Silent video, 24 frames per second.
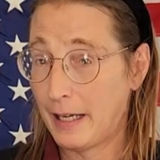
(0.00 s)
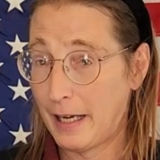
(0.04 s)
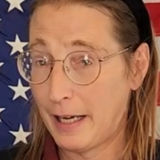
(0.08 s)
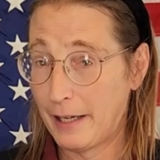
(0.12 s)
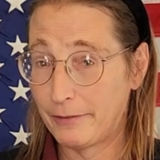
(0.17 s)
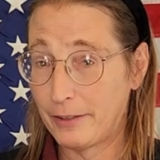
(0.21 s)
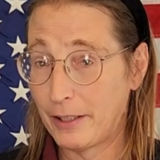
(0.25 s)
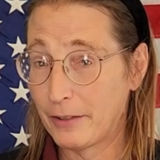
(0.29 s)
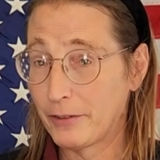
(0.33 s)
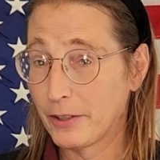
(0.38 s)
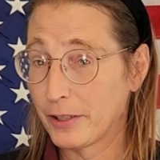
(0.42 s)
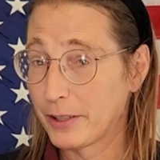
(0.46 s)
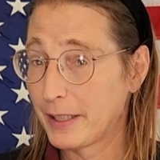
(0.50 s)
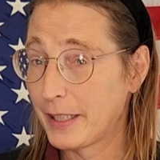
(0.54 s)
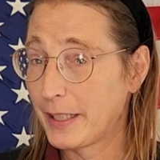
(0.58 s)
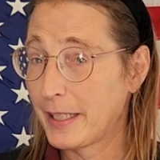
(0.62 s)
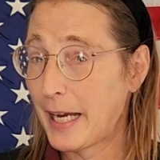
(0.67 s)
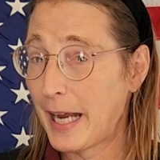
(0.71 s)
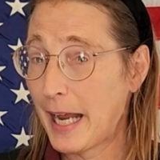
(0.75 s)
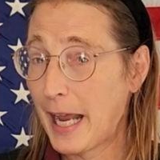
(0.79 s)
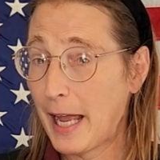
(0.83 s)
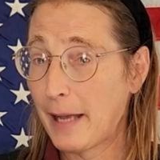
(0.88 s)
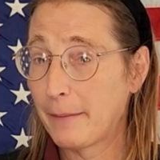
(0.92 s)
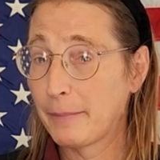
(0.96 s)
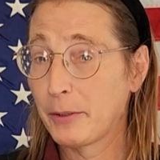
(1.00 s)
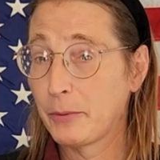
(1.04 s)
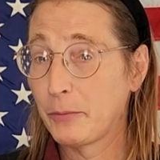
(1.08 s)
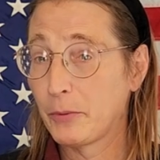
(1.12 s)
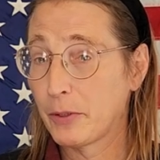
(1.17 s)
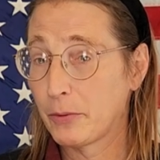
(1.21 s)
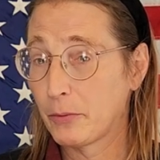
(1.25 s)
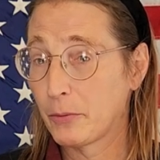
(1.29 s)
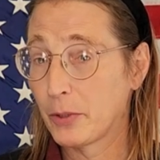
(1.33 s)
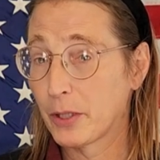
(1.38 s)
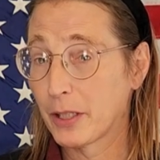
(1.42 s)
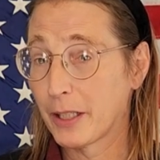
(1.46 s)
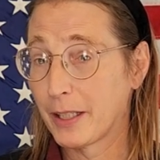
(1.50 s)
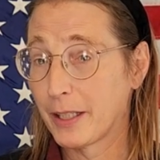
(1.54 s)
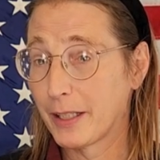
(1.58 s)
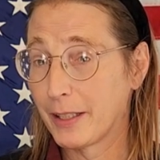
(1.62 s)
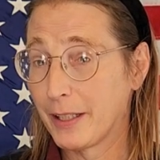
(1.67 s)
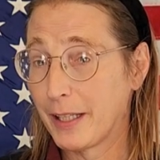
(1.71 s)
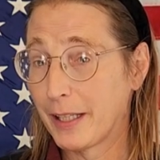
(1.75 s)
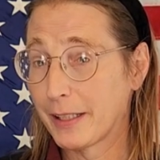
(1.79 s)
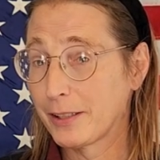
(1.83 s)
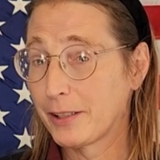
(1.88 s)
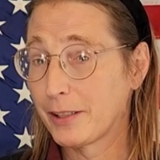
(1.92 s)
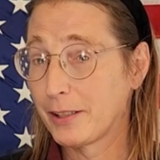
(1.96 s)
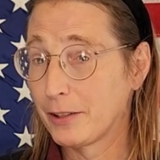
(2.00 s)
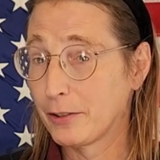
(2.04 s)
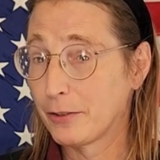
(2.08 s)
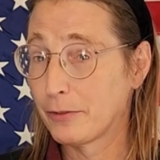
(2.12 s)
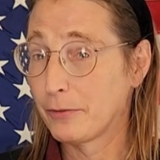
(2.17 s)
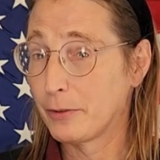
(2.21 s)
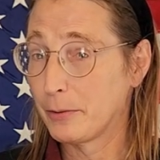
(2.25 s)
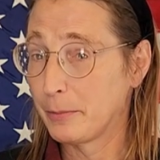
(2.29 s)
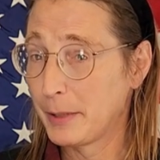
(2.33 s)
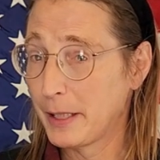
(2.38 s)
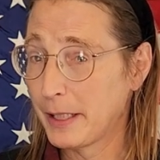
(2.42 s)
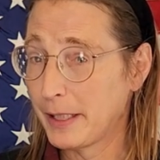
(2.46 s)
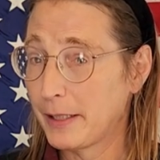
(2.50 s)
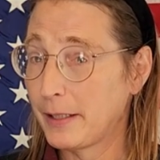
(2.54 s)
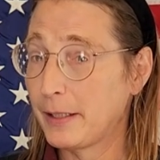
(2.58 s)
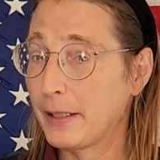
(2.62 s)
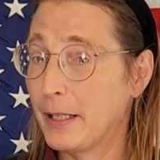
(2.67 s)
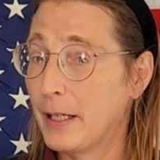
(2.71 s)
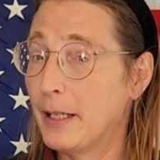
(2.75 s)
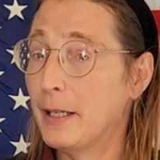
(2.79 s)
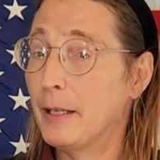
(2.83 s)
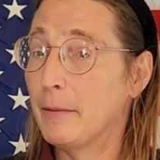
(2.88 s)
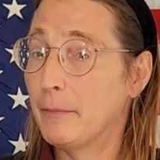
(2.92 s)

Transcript: I've never seen it happen when working elections for me,